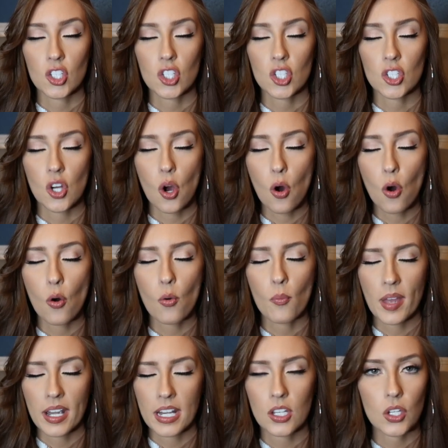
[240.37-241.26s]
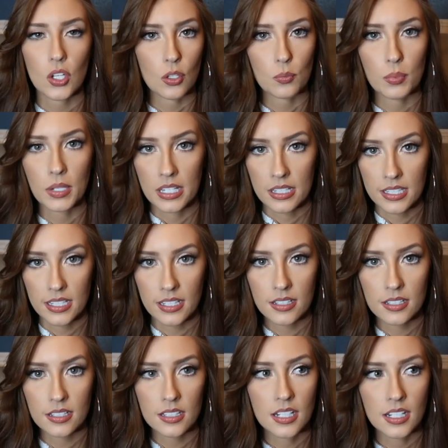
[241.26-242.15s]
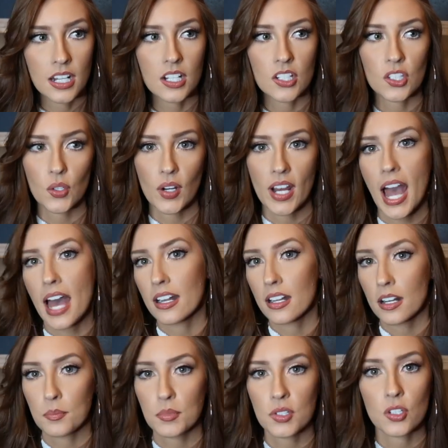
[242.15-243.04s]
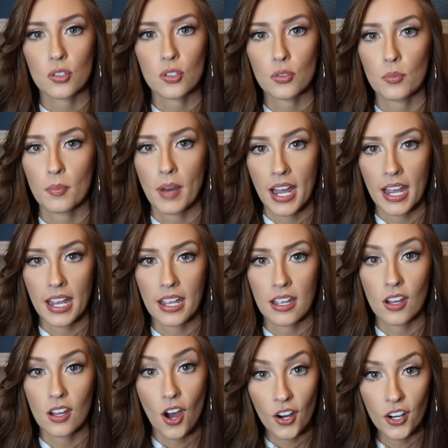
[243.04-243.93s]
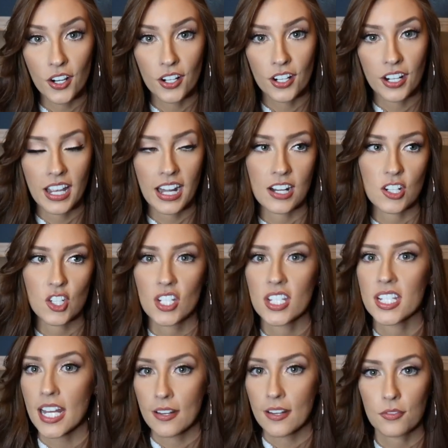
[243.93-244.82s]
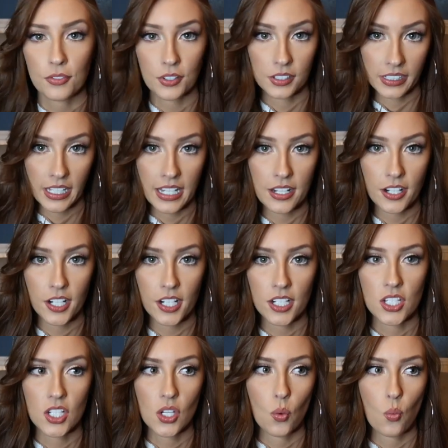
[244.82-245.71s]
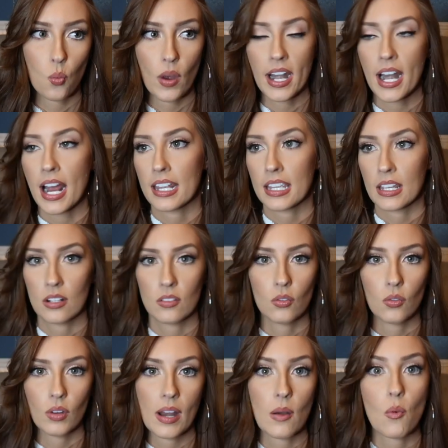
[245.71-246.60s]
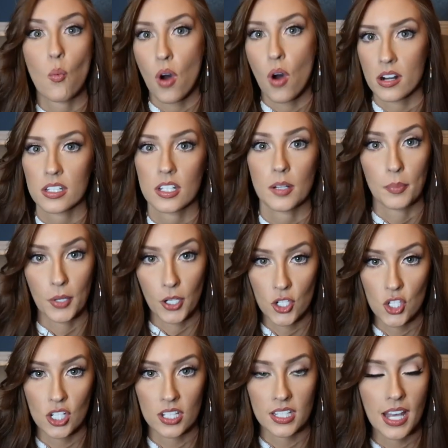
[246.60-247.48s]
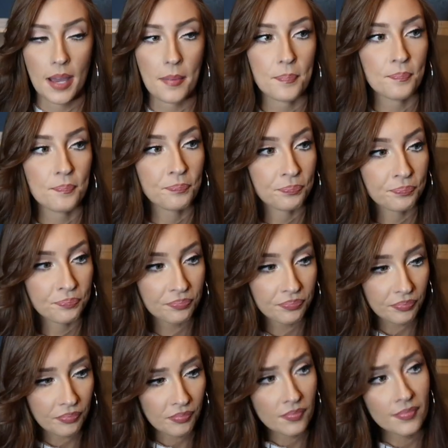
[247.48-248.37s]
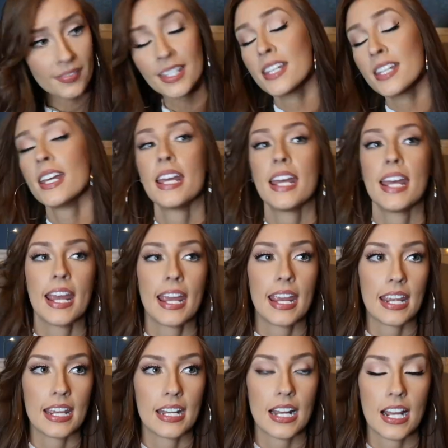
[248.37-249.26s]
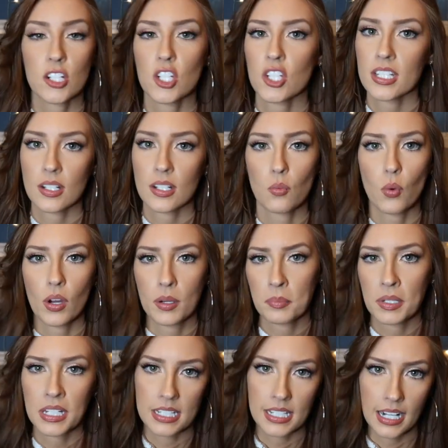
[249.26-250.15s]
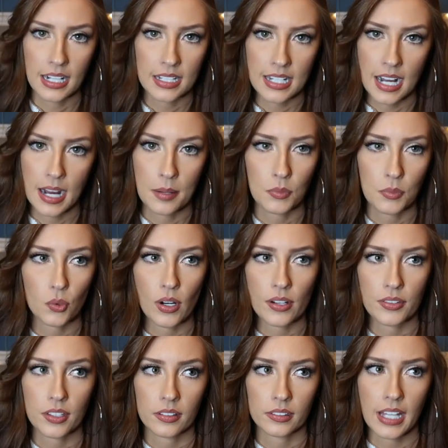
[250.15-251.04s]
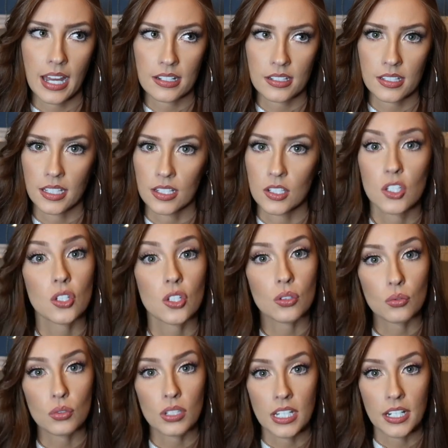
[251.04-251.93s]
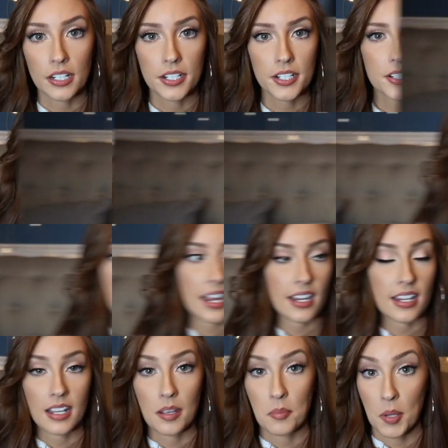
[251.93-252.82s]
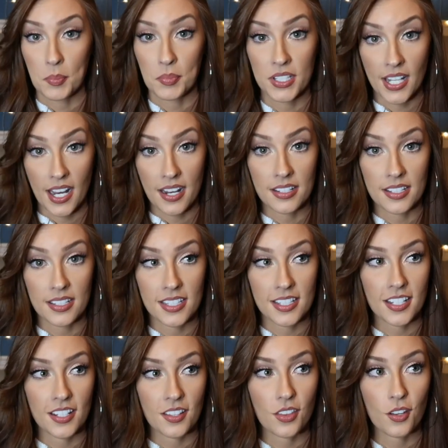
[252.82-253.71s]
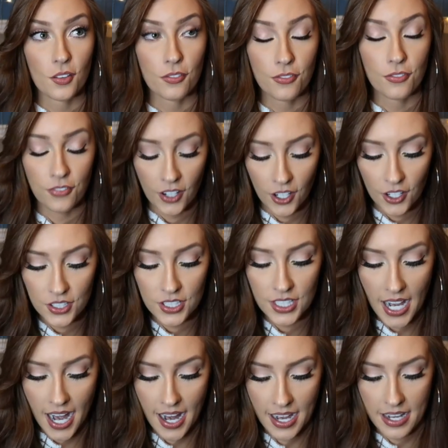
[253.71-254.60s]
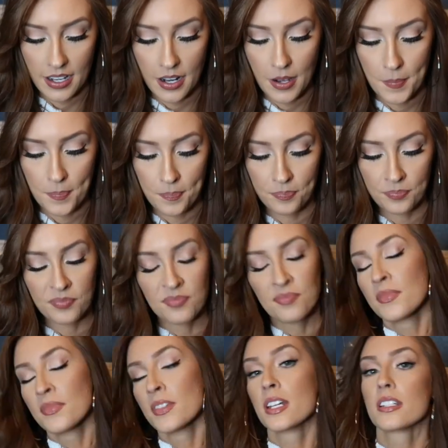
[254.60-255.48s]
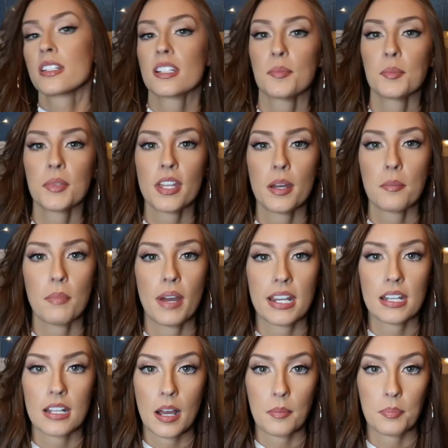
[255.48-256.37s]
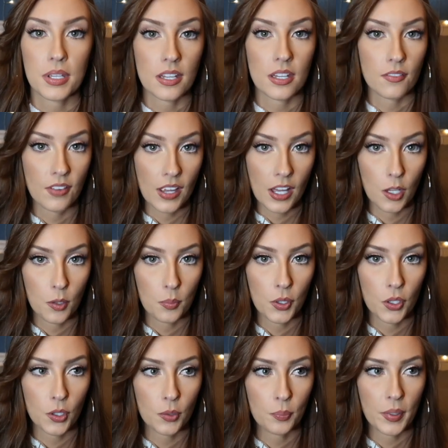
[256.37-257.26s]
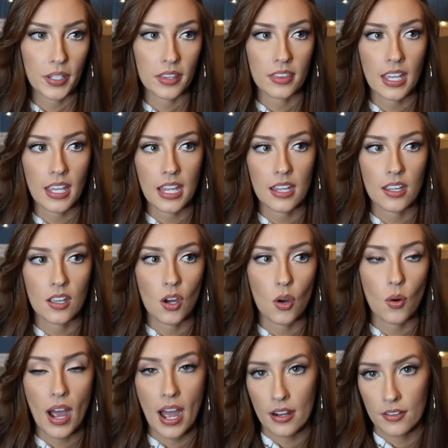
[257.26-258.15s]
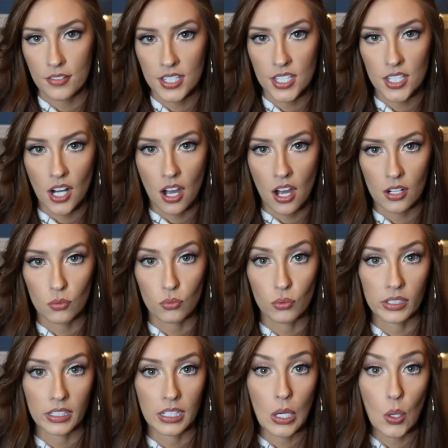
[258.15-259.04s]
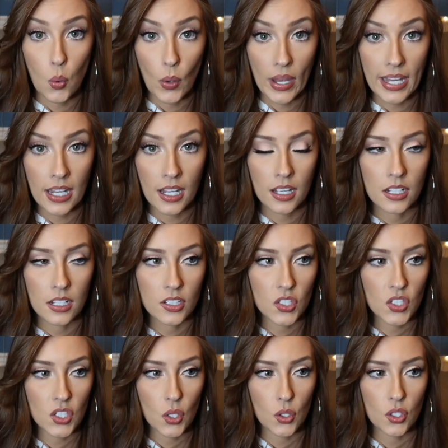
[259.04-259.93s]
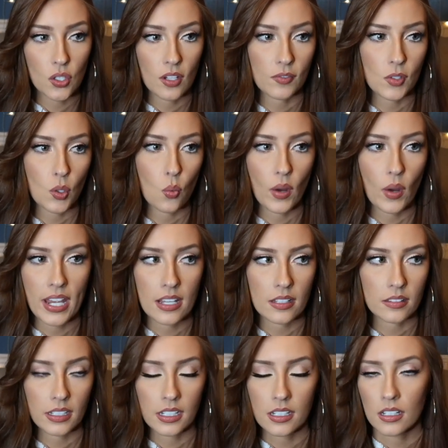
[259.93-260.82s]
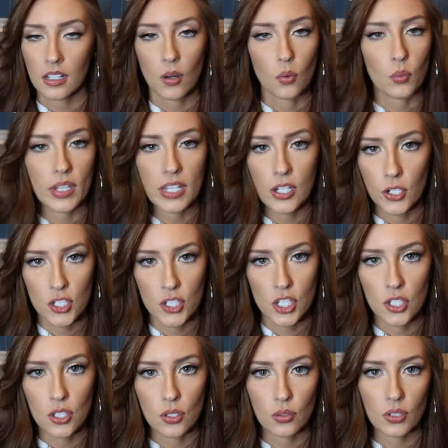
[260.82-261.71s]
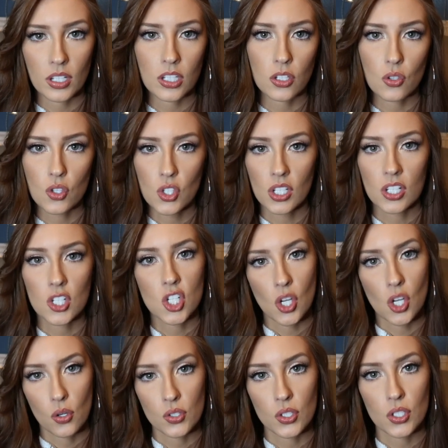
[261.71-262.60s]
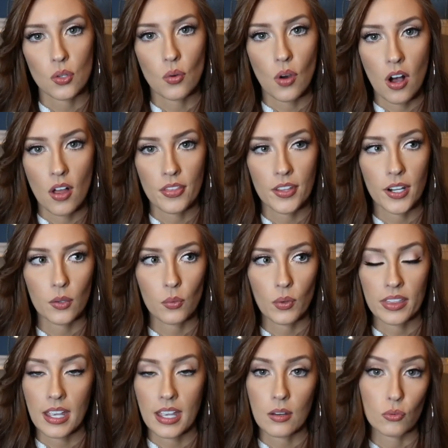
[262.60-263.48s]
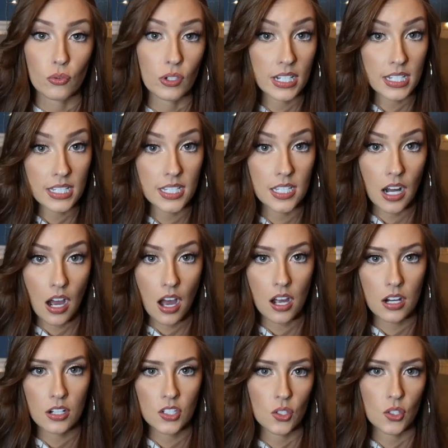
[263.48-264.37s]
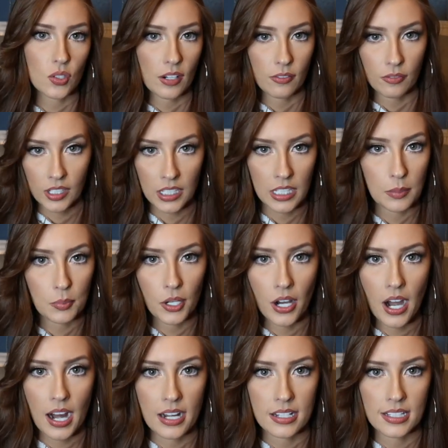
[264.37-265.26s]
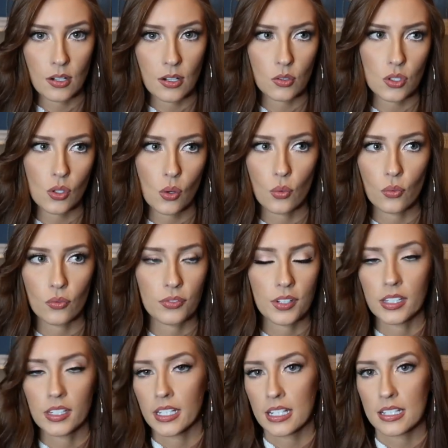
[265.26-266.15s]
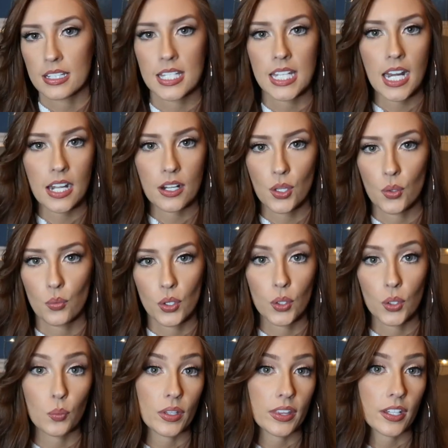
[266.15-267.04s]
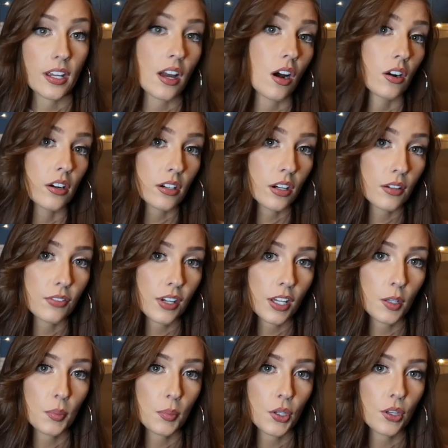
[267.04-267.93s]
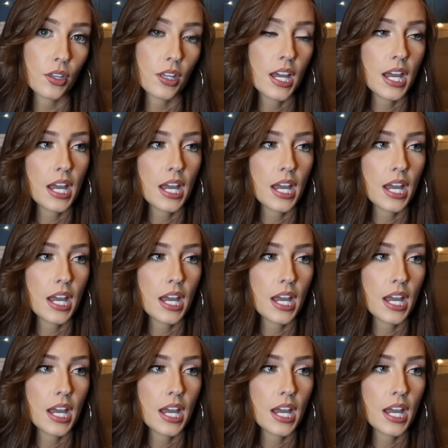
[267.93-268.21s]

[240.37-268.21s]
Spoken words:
so many cute pieces. So I added them to my cart and I just saved for later to when I can and want to purchase them. And I just did one piece at a time throughout the last like 2 years. I am obsessed. The first item, some of them might not be available, but they go out of stock really quick. So you have to wait like a week or two. It usually shows you on there when they restock. So definitely keep your eyes out. Don't feel like it's the end of the world when they aren't available,